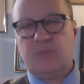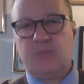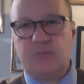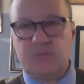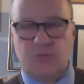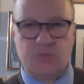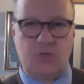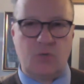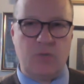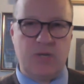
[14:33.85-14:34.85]
maybe uh,
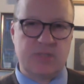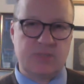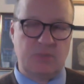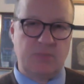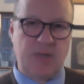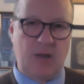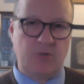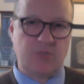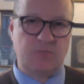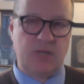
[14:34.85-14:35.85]
try to weaken some of the
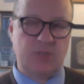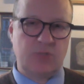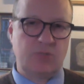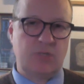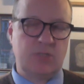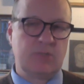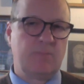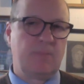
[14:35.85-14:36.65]
powers of magistrates.